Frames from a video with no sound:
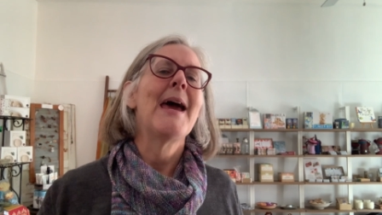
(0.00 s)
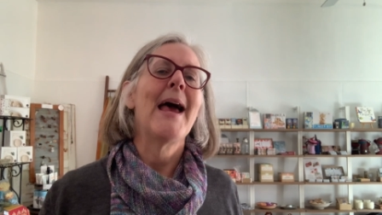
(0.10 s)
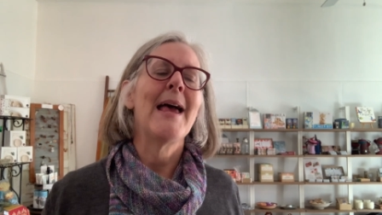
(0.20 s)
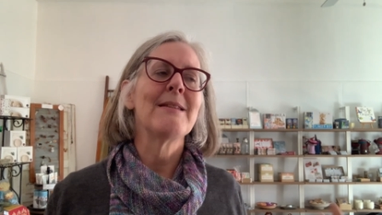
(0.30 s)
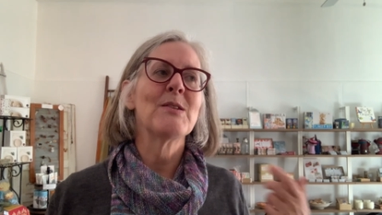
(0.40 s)

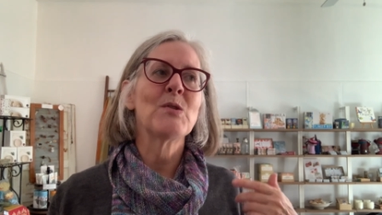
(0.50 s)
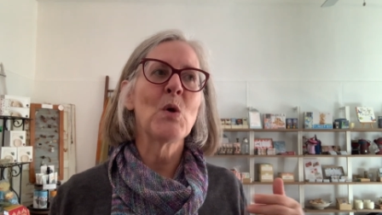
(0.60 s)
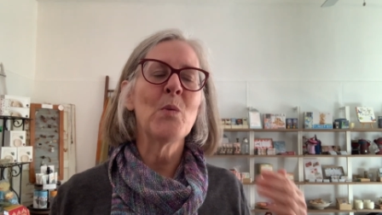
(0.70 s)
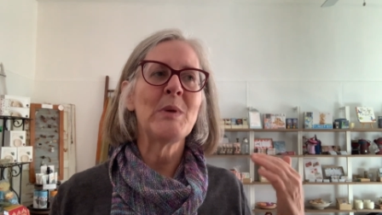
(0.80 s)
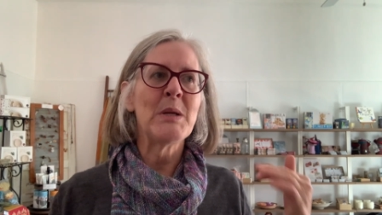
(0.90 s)
and
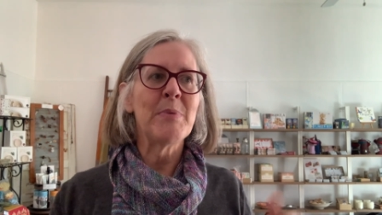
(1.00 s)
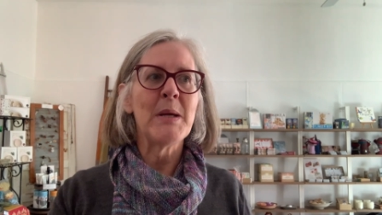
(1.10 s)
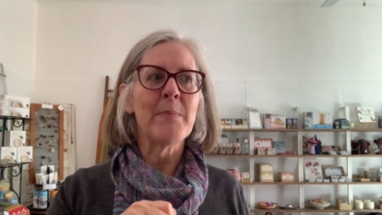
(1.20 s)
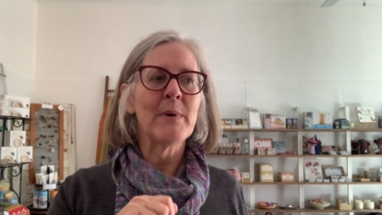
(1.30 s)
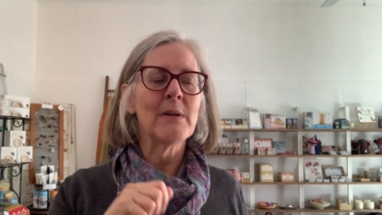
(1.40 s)
so many
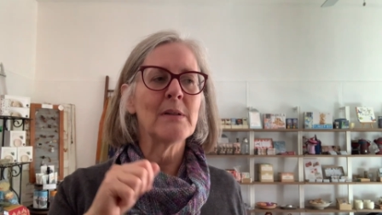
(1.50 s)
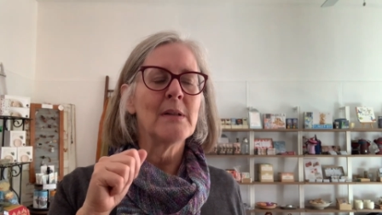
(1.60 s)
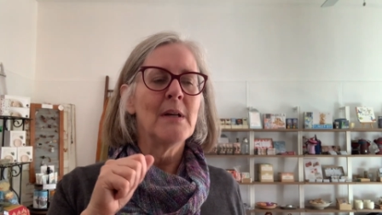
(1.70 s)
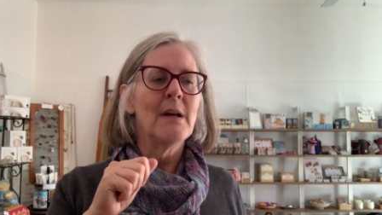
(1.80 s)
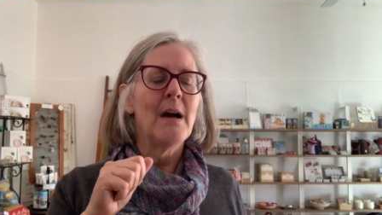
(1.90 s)
people
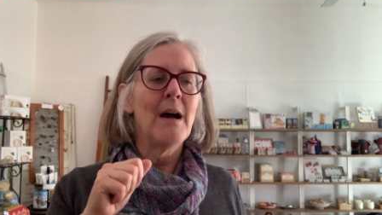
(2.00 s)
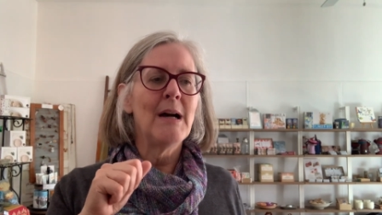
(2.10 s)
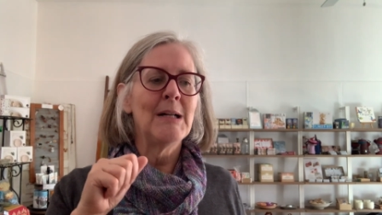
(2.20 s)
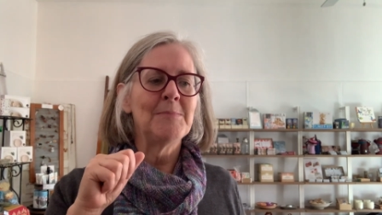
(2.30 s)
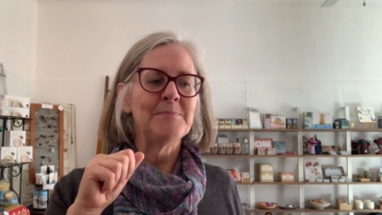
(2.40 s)

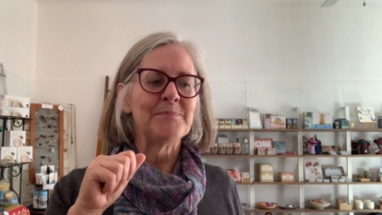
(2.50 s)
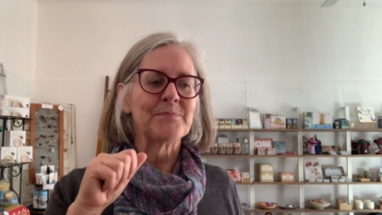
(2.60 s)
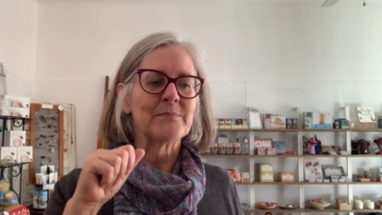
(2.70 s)
um,